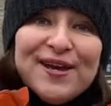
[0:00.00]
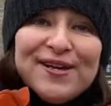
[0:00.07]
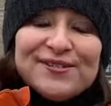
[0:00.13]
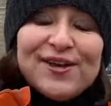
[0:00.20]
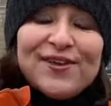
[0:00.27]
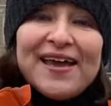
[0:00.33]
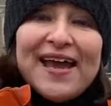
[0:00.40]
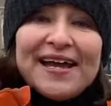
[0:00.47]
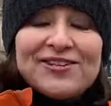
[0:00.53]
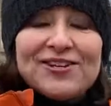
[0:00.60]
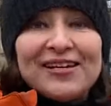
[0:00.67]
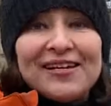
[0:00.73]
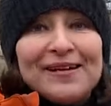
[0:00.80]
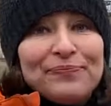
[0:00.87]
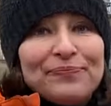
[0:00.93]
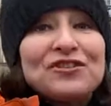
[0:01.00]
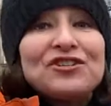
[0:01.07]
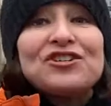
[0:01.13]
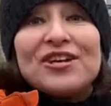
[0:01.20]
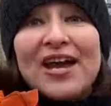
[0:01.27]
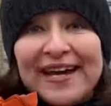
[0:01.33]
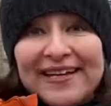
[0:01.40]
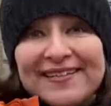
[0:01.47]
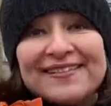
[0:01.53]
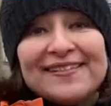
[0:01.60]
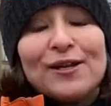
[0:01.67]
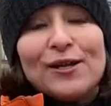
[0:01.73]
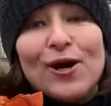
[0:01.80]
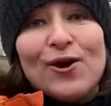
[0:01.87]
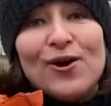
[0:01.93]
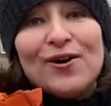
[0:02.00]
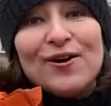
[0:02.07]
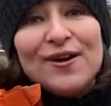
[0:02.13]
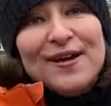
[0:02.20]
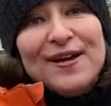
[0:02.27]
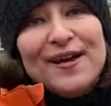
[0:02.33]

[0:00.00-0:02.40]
so they actually changed the law